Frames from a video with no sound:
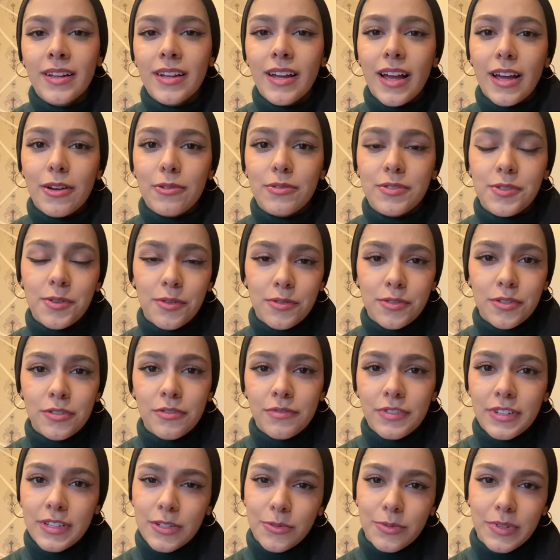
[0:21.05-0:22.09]
I was also
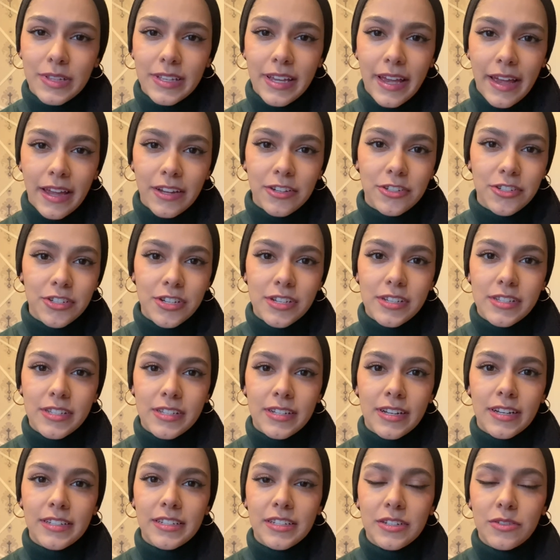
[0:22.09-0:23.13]
feeling really anxious and
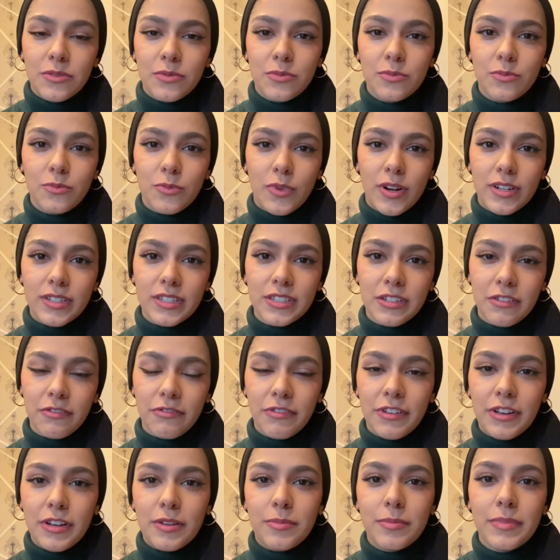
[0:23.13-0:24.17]
I didn't want to
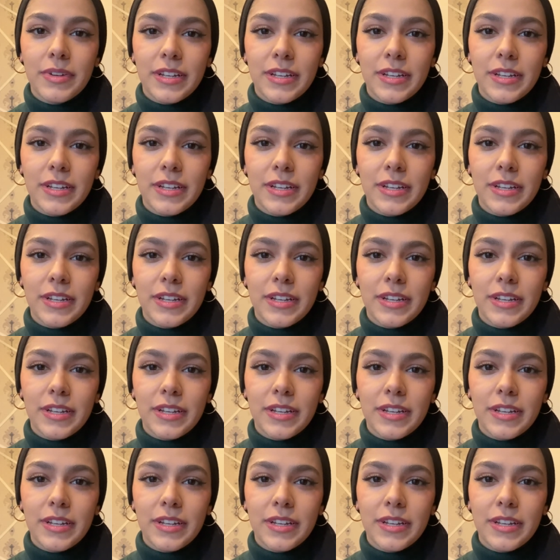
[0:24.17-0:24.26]
film.